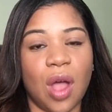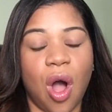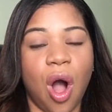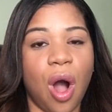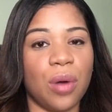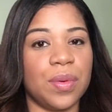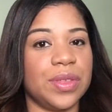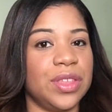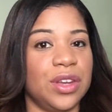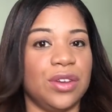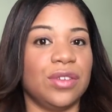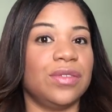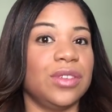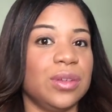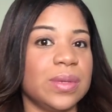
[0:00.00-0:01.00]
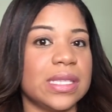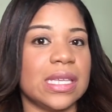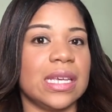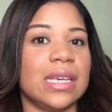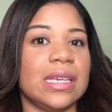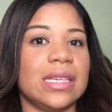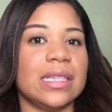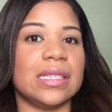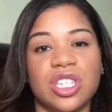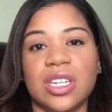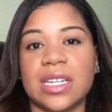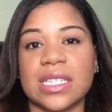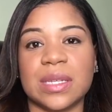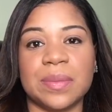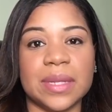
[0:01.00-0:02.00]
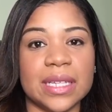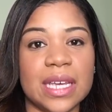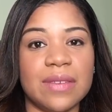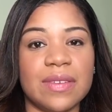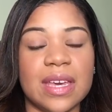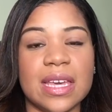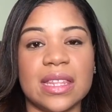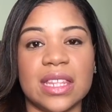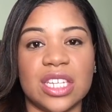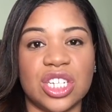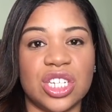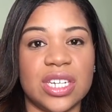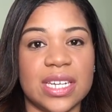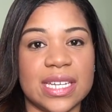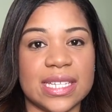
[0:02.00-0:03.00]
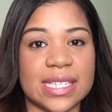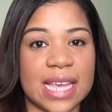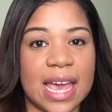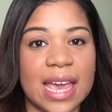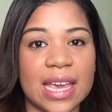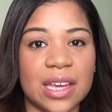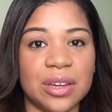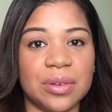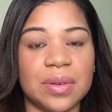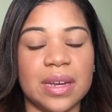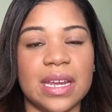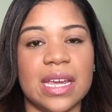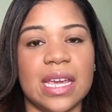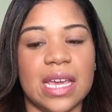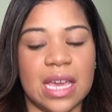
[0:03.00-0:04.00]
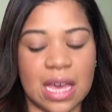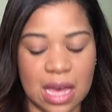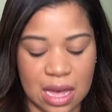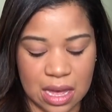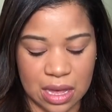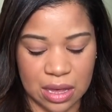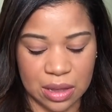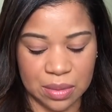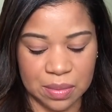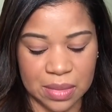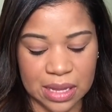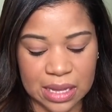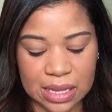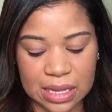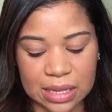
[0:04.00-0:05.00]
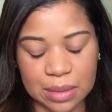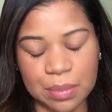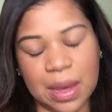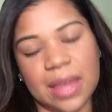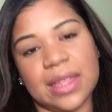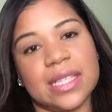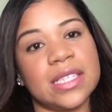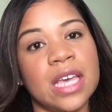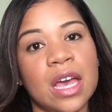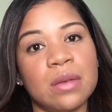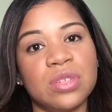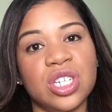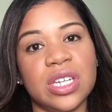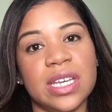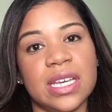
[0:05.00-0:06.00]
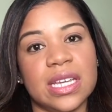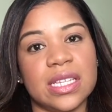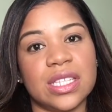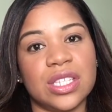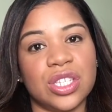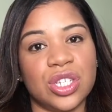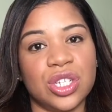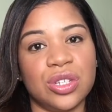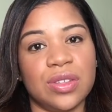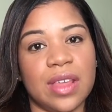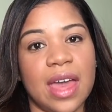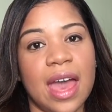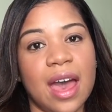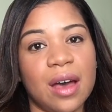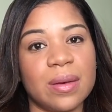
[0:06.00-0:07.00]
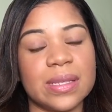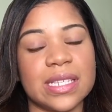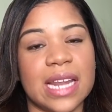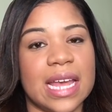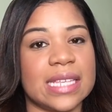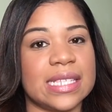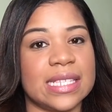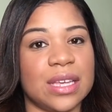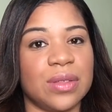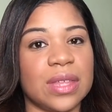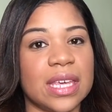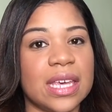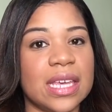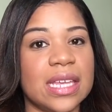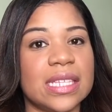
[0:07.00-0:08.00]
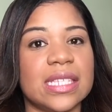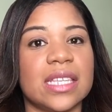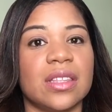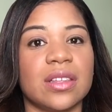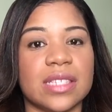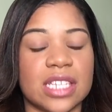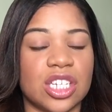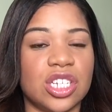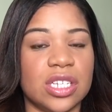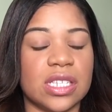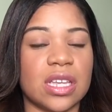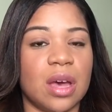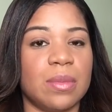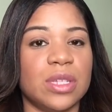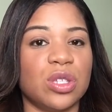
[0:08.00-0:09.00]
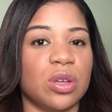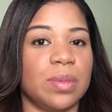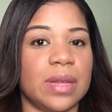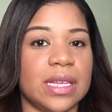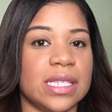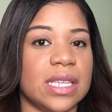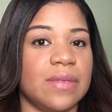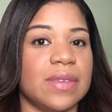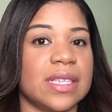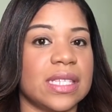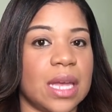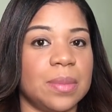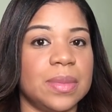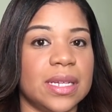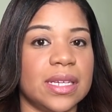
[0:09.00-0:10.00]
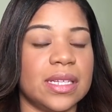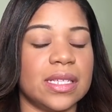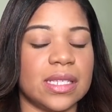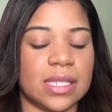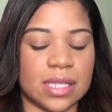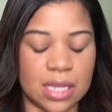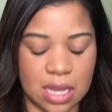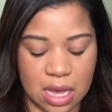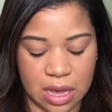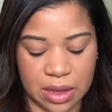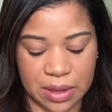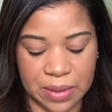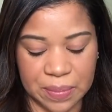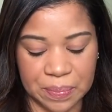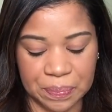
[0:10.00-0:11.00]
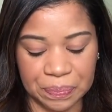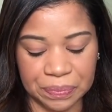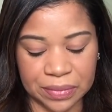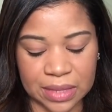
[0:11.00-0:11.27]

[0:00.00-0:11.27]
all within a few scenes. She doesn't believe it, then she gets angry. By the time she gets to the house and has to tell the kids, it looks like she's coming to a place of acceptance. And